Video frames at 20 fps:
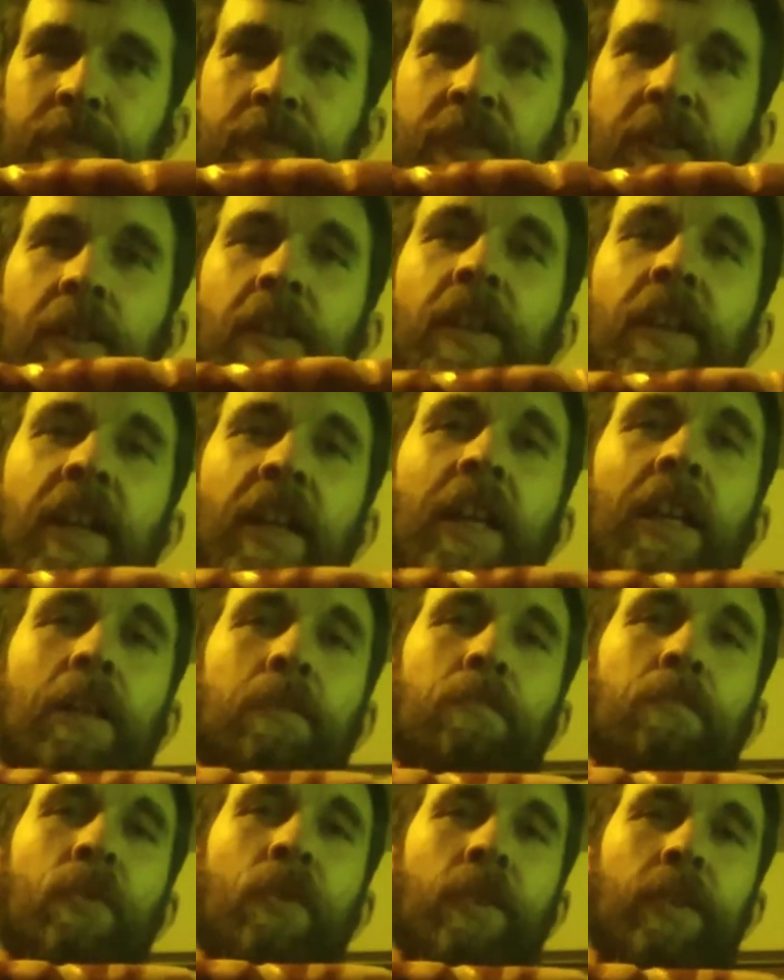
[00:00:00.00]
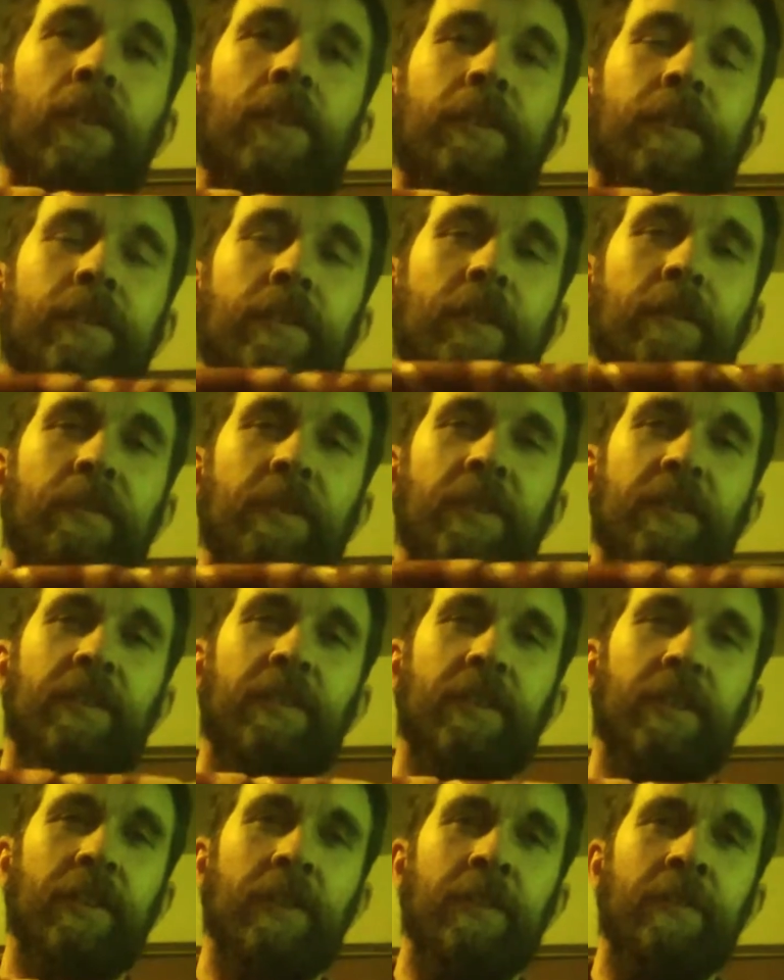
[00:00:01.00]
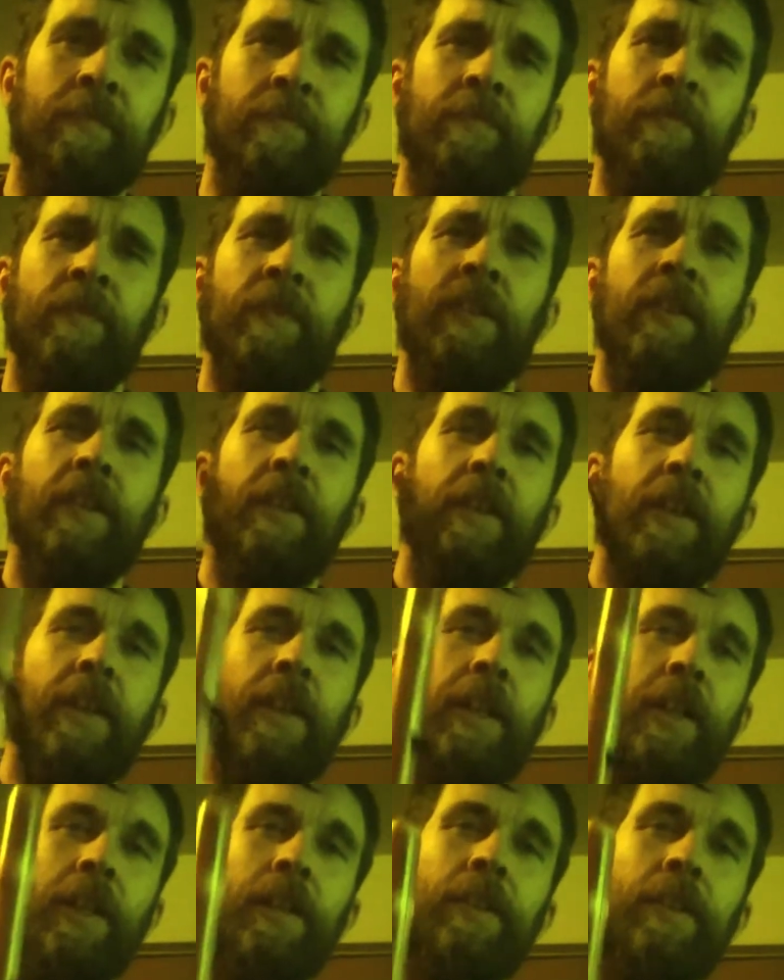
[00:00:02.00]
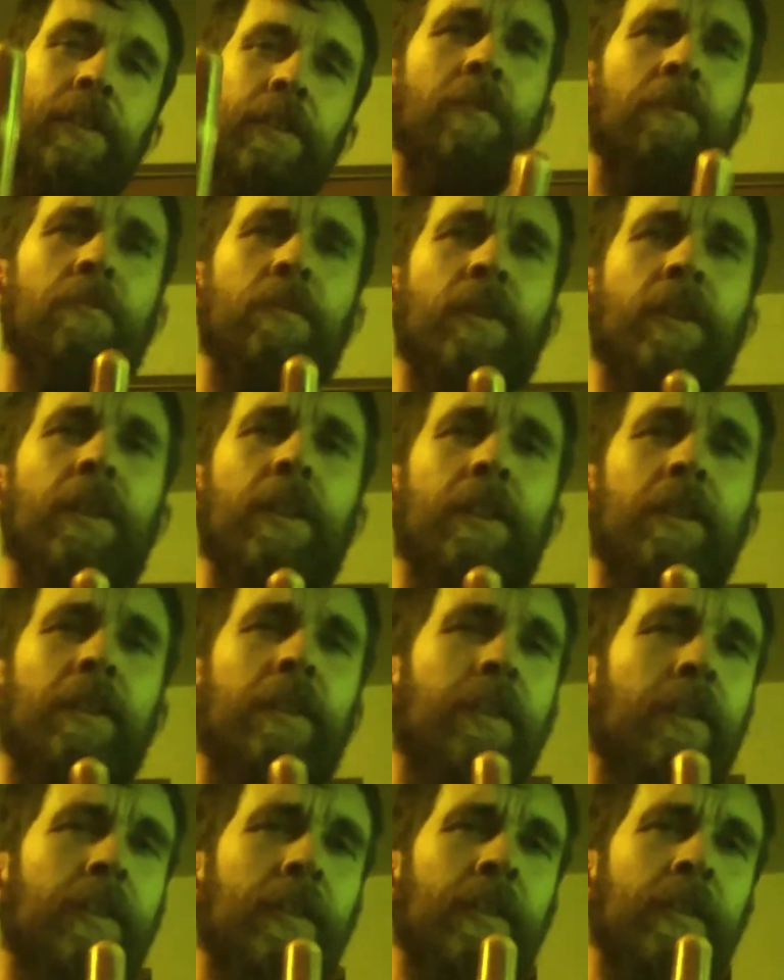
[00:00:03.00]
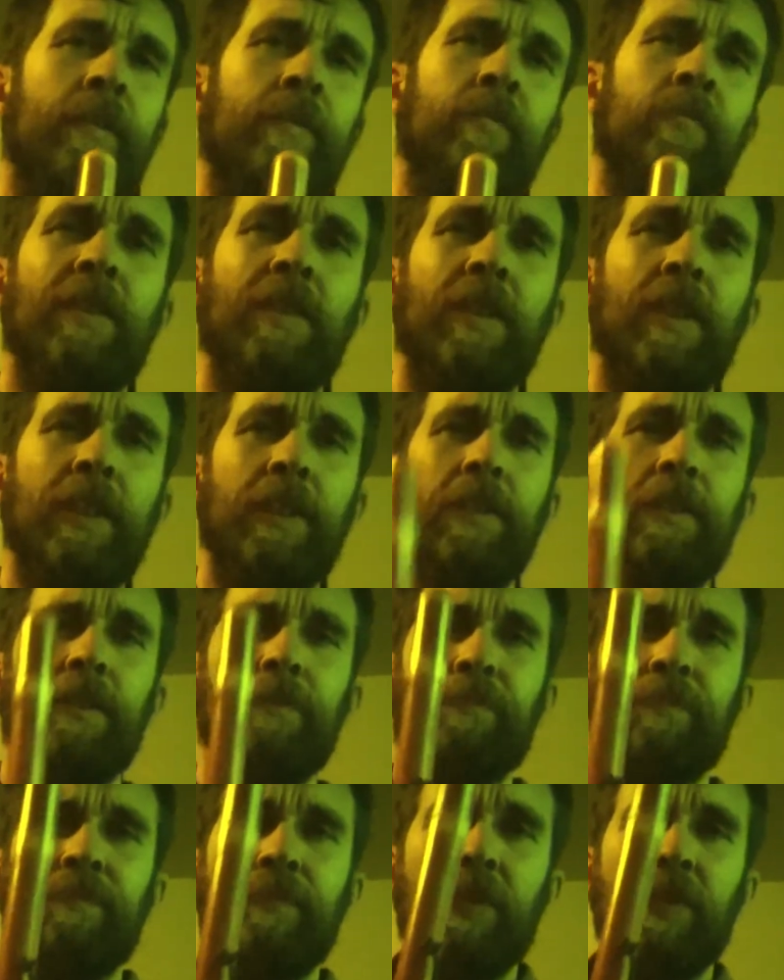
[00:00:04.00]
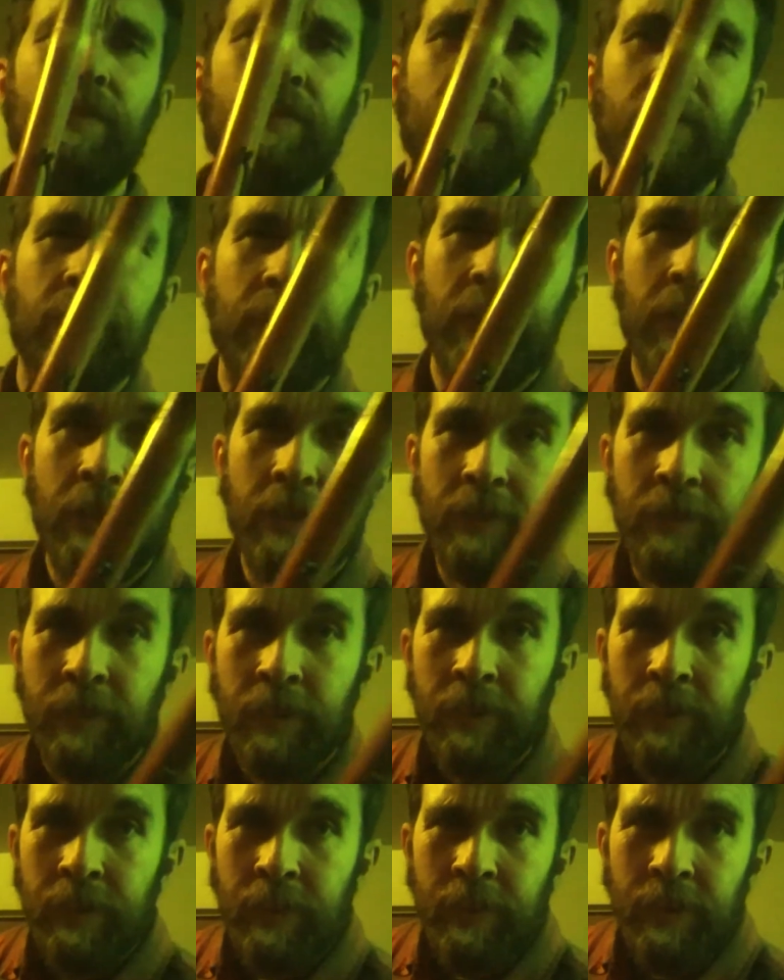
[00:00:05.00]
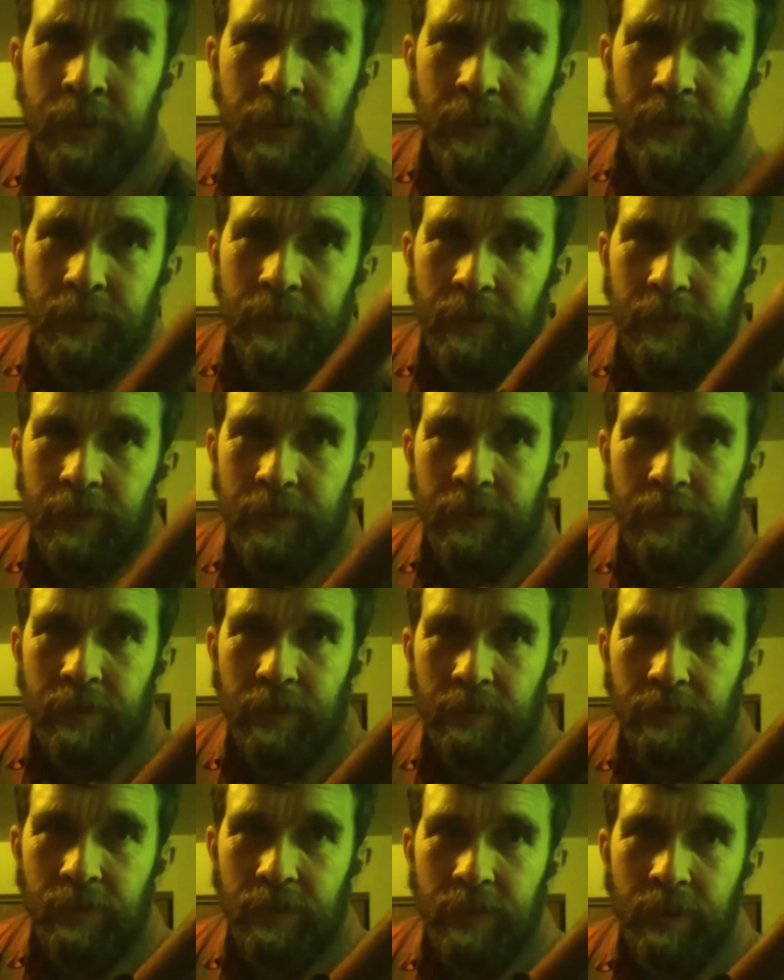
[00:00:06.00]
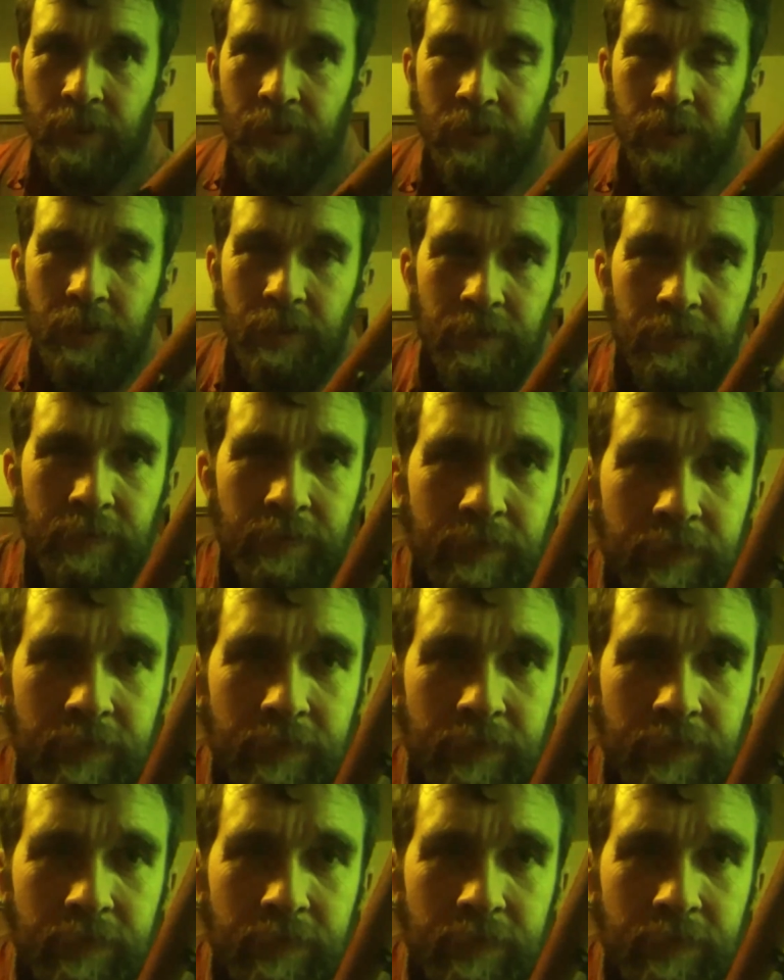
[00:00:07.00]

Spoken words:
It had boiled linseed oil, I meant to say. Had. But I can just prove to you right now, this is surface coating.